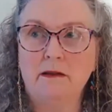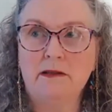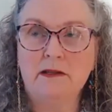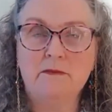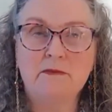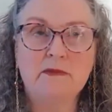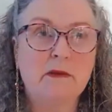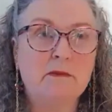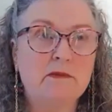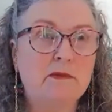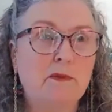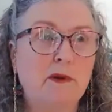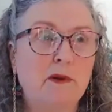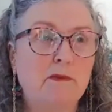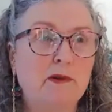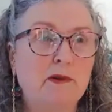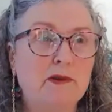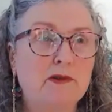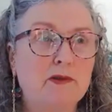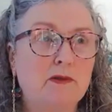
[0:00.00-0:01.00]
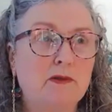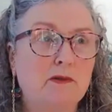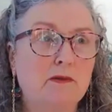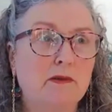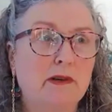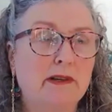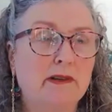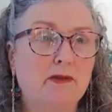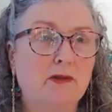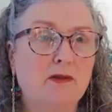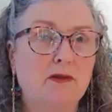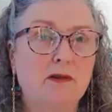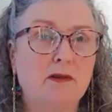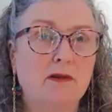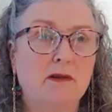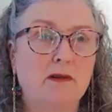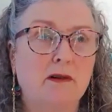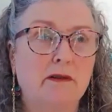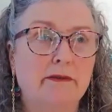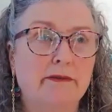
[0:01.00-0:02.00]
And sometimes people are so in
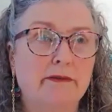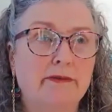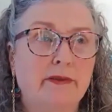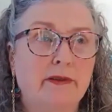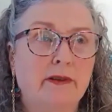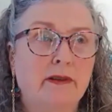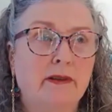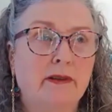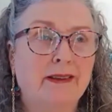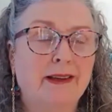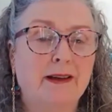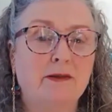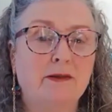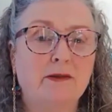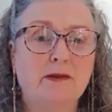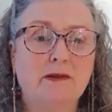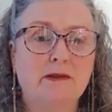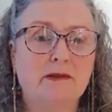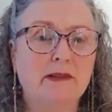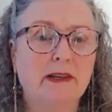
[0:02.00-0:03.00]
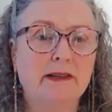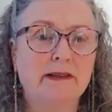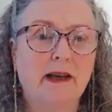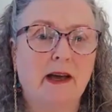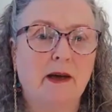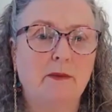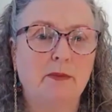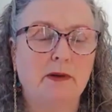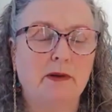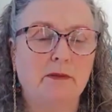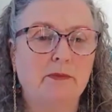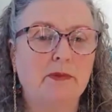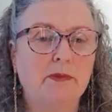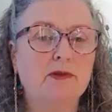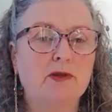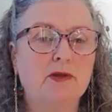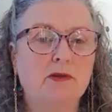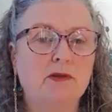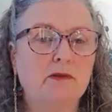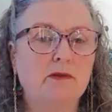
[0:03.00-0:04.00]
awe of how can that happen?
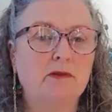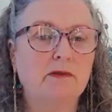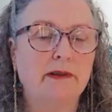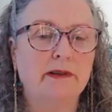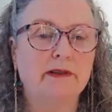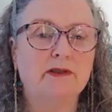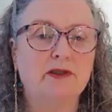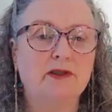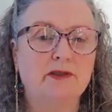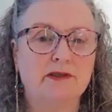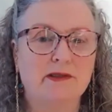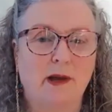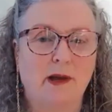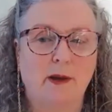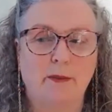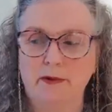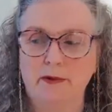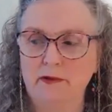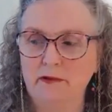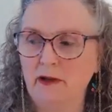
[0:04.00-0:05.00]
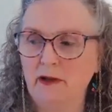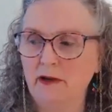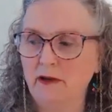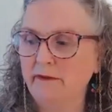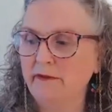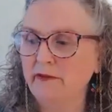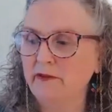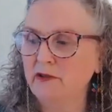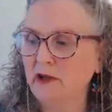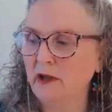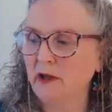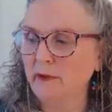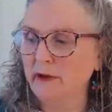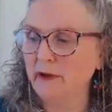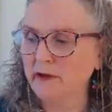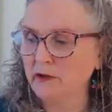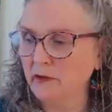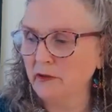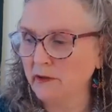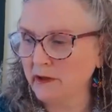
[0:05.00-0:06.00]
But you know, it does happen. And every time
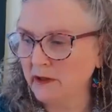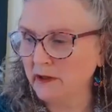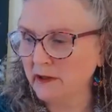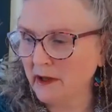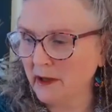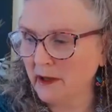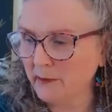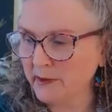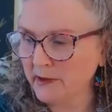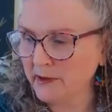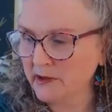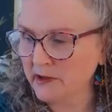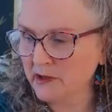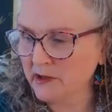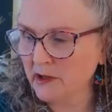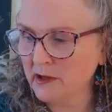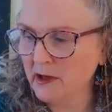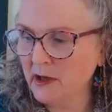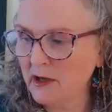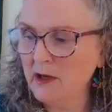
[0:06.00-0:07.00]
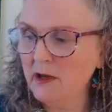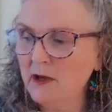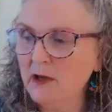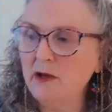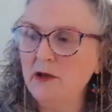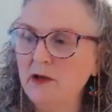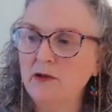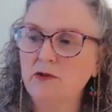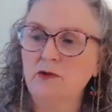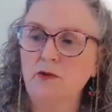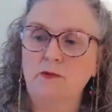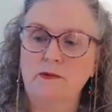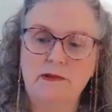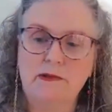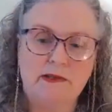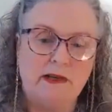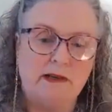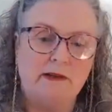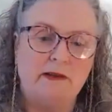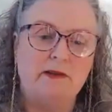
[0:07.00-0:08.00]
I do it, it happens. So
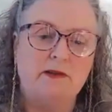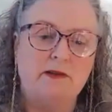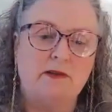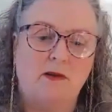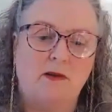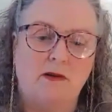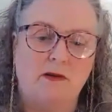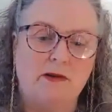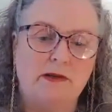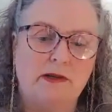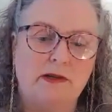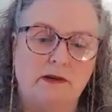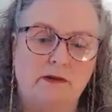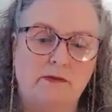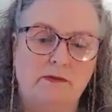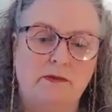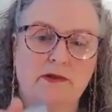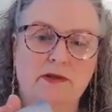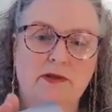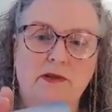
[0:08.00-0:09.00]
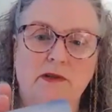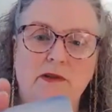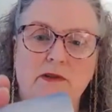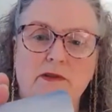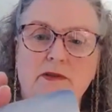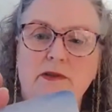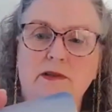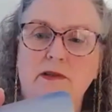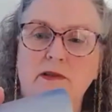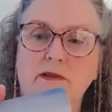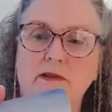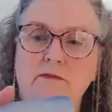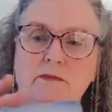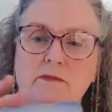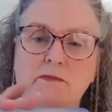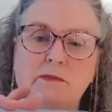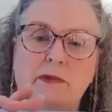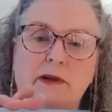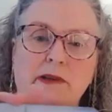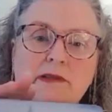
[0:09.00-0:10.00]
we'll say this card here, which is
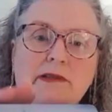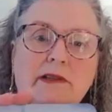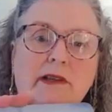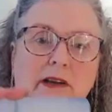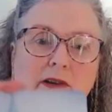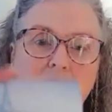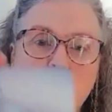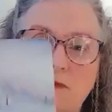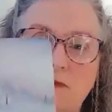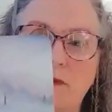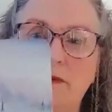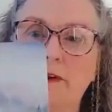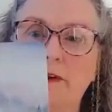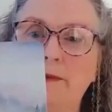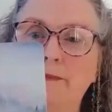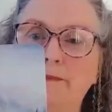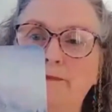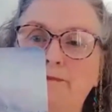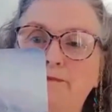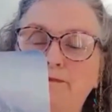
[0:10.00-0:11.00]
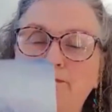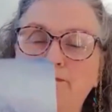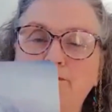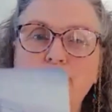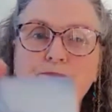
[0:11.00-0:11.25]
my sanctuary.